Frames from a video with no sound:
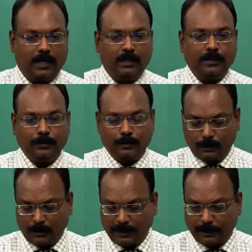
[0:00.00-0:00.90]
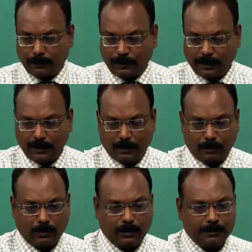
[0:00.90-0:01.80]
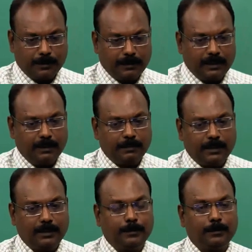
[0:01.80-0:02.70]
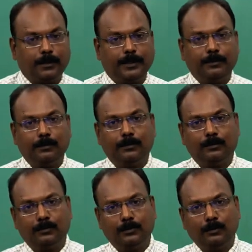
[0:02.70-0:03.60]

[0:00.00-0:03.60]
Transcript: And then you should negotiate the outcomes with them and then you try to